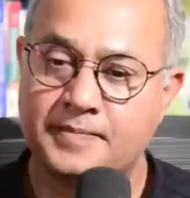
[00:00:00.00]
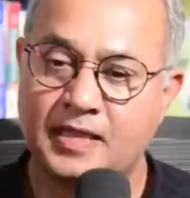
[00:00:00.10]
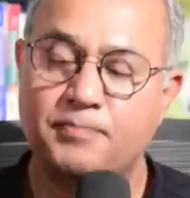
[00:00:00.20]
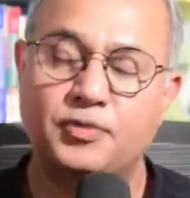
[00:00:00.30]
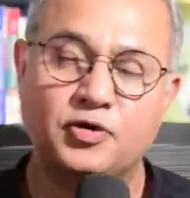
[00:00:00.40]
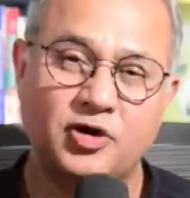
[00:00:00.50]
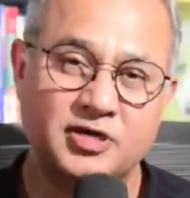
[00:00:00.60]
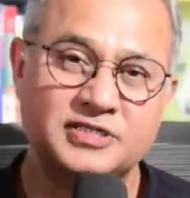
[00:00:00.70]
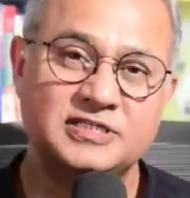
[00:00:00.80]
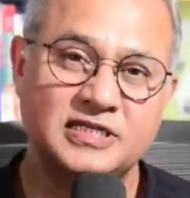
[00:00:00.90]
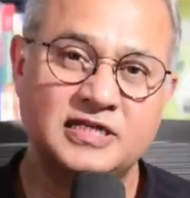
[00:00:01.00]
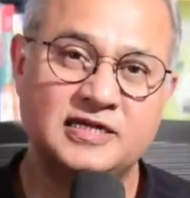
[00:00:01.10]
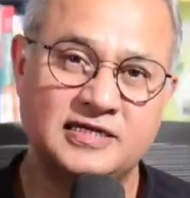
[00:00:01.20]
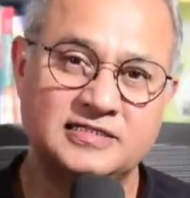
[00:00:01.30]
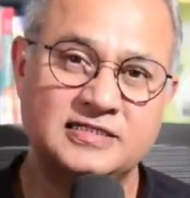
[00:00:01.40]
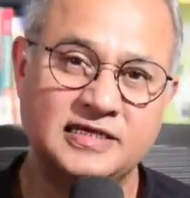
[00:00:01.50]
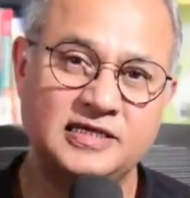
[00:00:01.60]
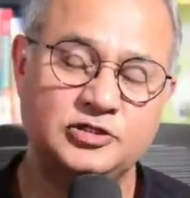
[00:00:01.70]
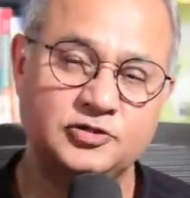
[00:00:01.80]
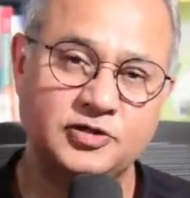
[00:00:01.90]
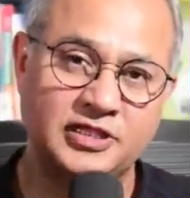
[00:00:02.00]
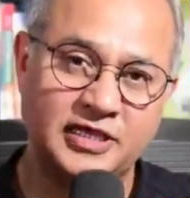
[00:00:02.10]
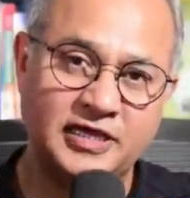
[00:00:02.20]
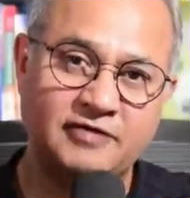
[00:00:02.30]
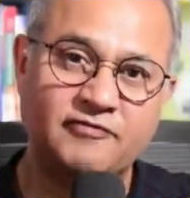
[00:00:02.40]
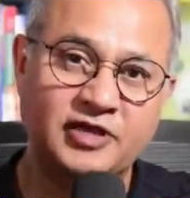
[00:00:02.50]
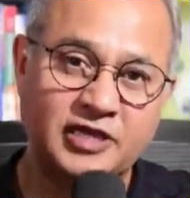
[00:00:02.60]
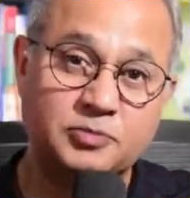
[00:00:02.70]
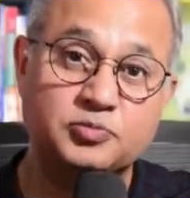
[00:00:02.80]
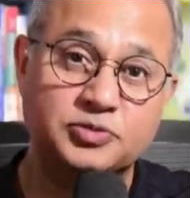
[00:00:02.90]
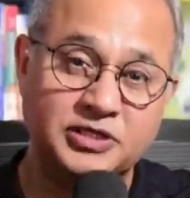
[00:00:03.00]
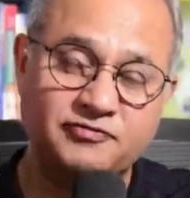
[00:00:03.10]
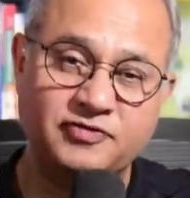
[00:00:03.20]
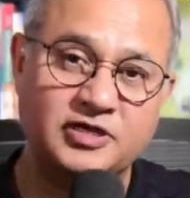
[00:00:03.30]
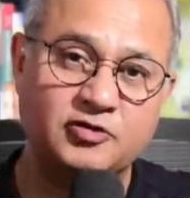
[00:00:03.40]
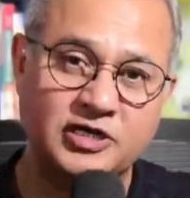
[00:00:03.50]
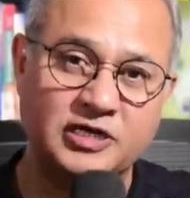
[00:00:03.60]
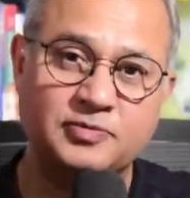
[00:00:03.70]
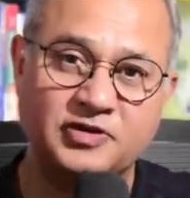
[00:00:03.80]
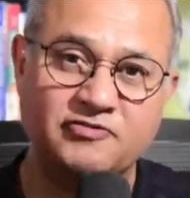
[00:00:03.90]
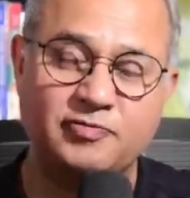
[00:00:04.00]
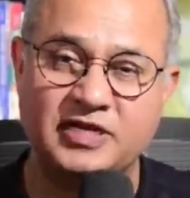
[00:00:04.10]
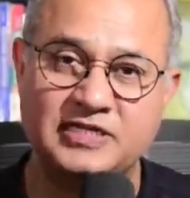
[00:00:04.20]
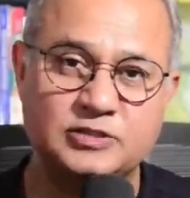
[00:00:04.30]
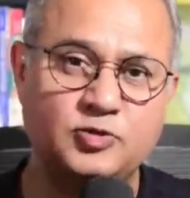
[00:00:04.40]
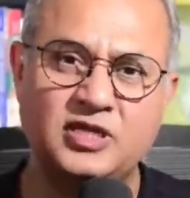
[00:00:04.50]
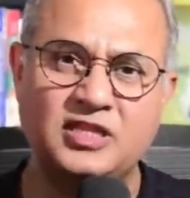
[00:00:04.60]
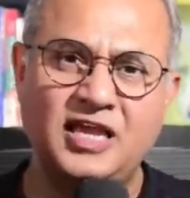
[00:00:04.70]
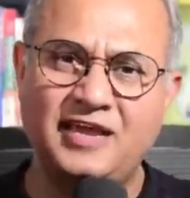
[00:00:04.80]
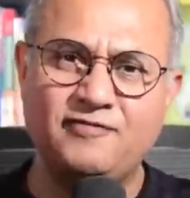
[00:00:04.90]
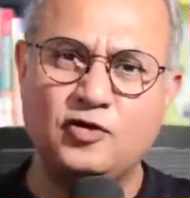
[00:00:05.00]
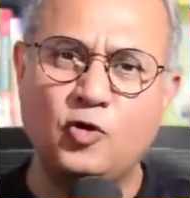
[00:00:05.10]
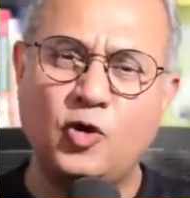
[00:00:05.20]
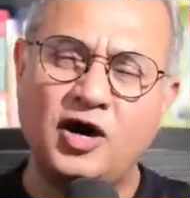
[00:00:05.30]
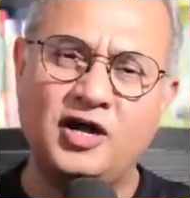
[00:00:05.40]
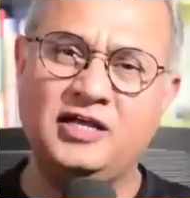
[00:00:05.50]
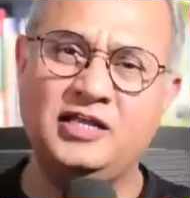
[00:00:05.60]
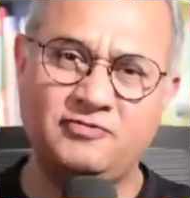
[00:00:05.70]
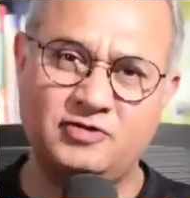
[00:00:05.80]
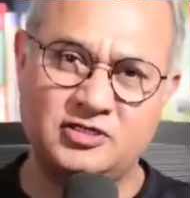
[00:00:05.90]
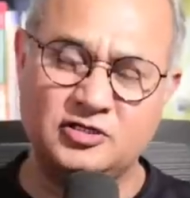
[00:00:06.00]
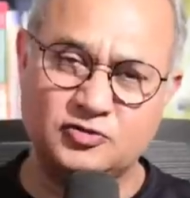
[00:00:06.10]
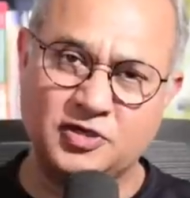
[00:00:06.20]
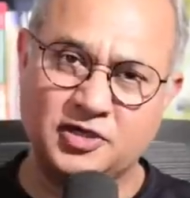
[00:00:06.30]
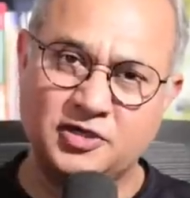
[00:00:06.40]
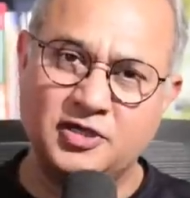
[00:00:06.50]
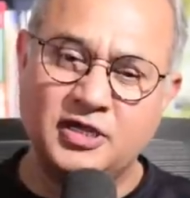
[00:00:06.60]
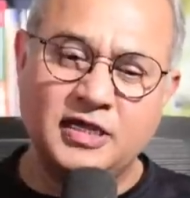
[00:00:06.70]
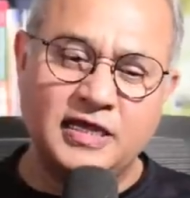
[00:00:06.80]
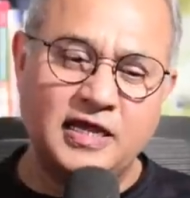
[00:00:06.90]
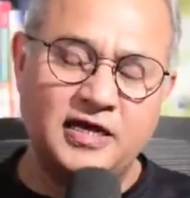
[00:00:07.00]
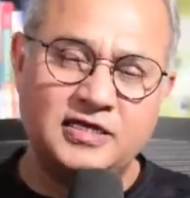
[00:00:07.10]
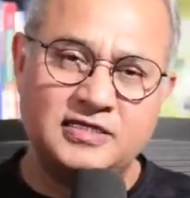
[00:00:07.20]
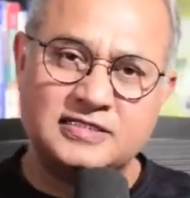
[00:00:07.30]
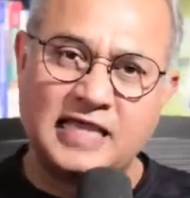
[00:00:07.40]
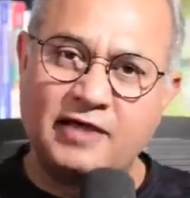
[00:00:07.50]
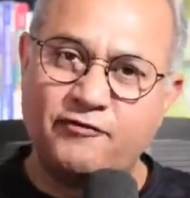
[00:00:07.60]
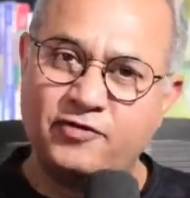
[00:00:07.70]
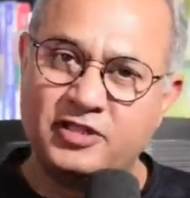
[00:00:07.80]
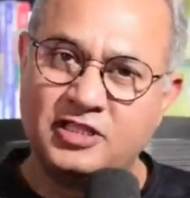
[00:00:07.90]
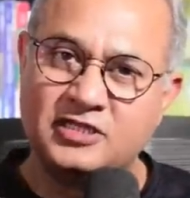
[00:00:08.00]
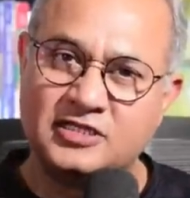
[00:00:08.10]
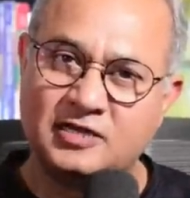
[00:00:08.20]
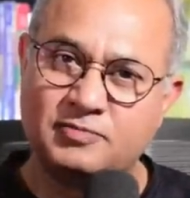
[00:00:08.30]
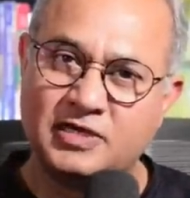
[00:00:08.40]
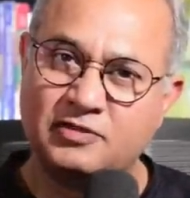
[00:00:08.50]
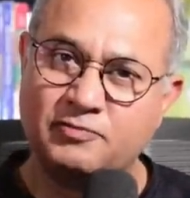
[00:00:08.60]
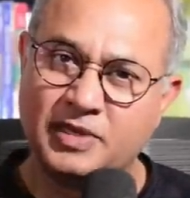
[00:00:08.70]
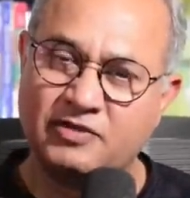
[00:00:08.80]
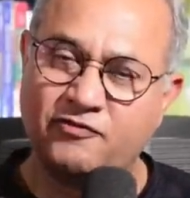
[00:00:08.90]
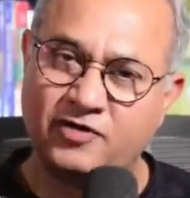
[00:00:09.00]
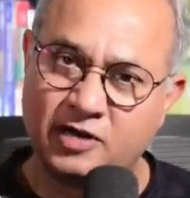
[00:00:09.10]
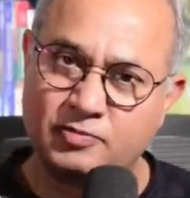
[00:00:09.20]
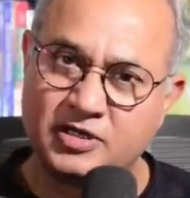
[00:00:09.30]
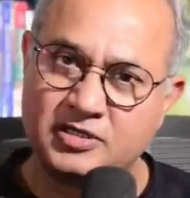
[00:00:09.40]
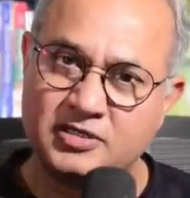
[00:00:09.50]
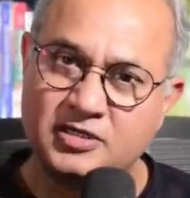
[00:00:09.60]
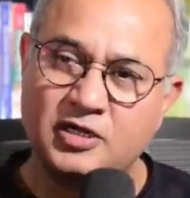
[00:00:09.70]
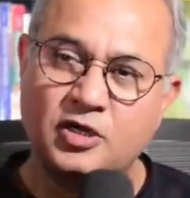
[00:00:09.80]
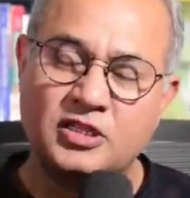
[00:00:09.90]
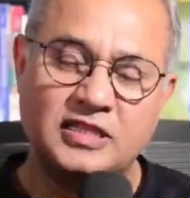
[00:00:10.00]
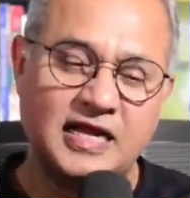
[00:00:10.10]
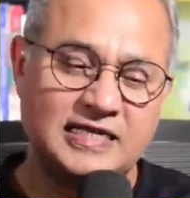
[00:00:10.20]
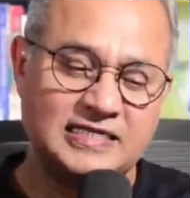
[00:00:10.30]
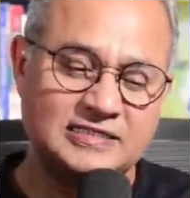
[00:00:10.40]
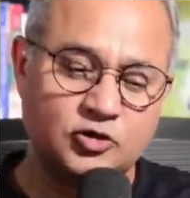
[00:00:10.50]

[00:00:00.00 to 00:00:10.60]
bureaucracy that i see during the fda briefing or debrief meetings where they have no idea what they're doing and it is everything done by the big pharma that has